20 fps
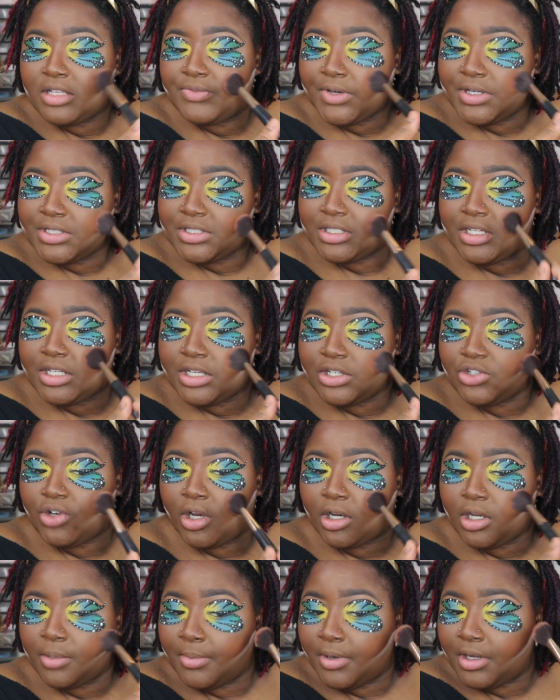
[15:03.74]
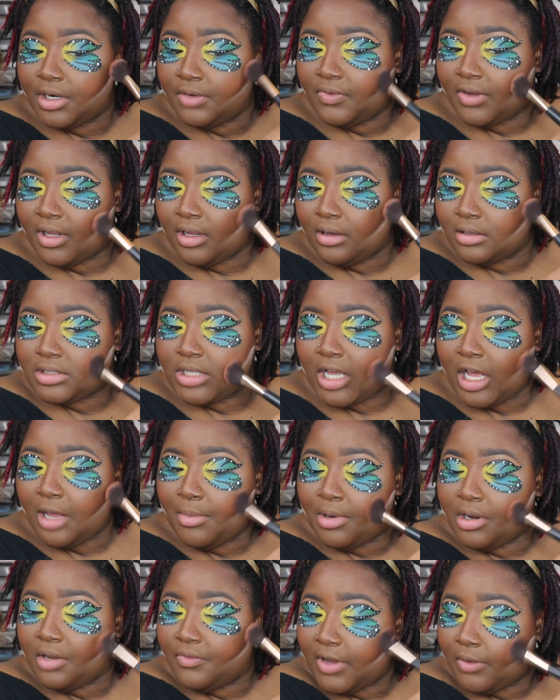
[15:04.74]
first and then draw the butterfly on top.
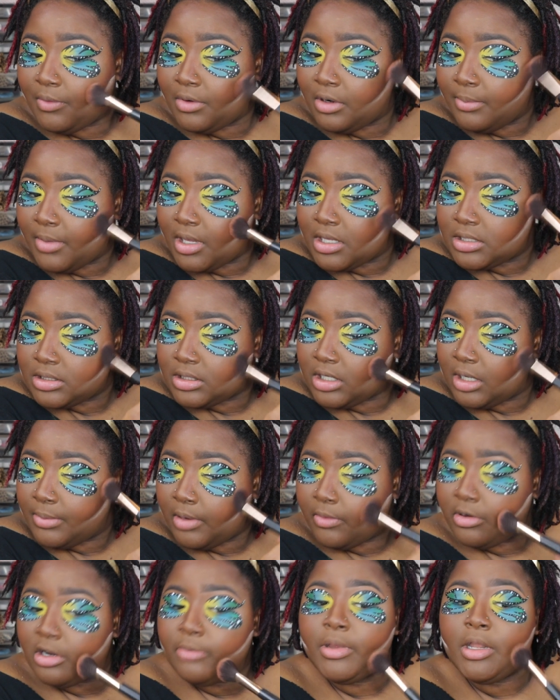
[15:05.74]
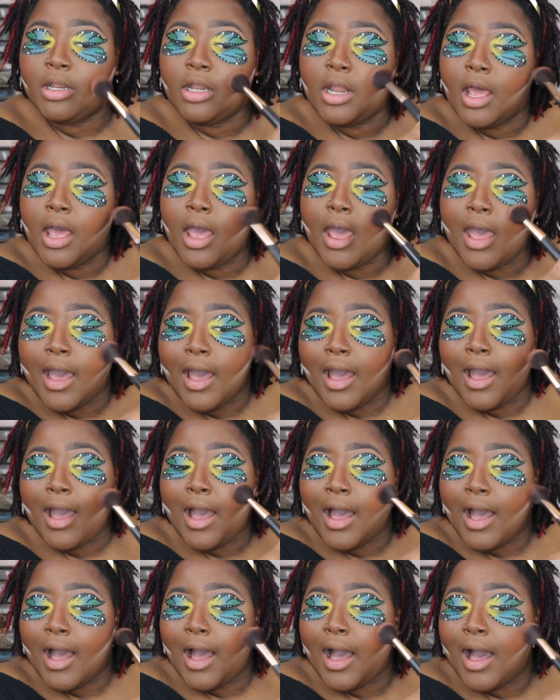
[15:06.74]
But if I would have messed it up, I would have been
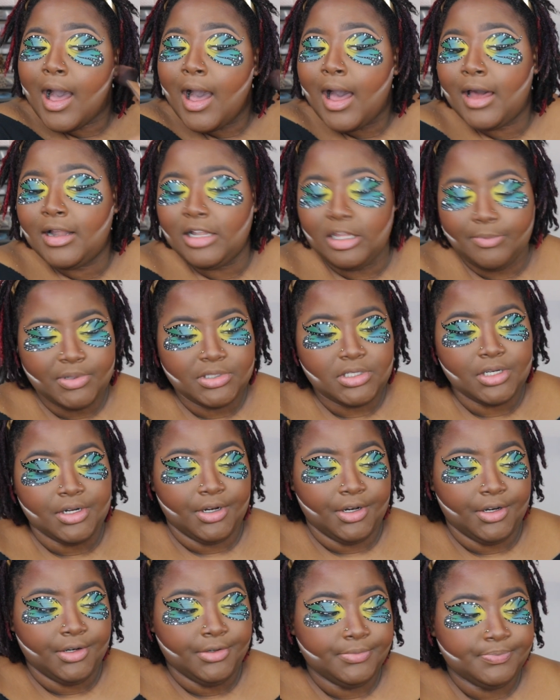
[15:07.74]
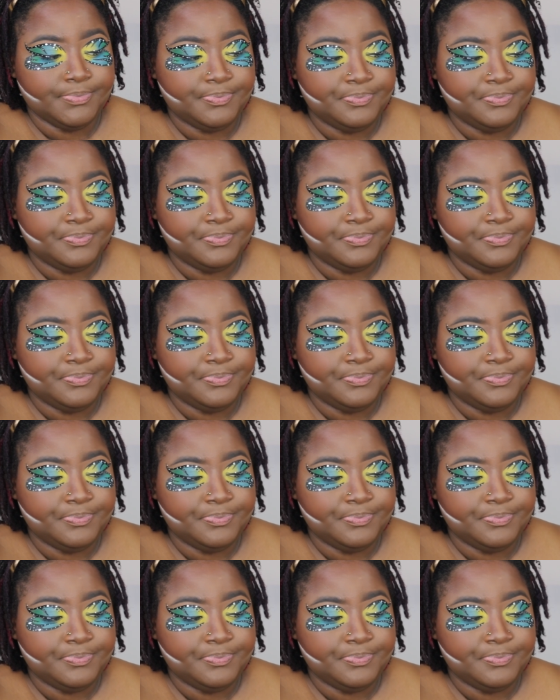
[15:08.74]
highly perturbed.